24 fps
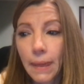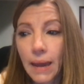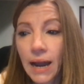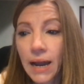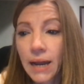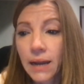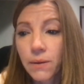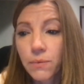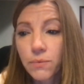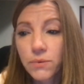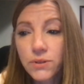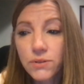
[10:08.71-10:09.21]

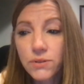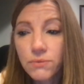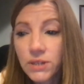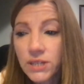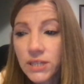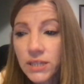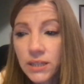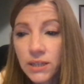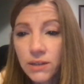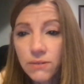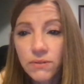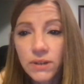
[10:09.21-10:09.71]
I was
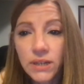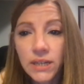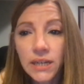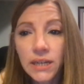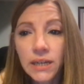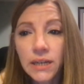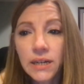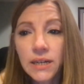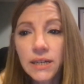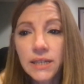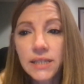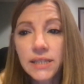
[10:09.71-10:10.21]
recently
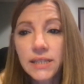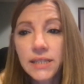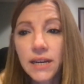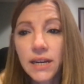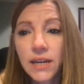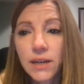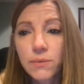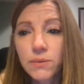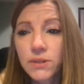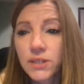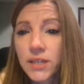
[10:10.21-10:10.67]
reading a study,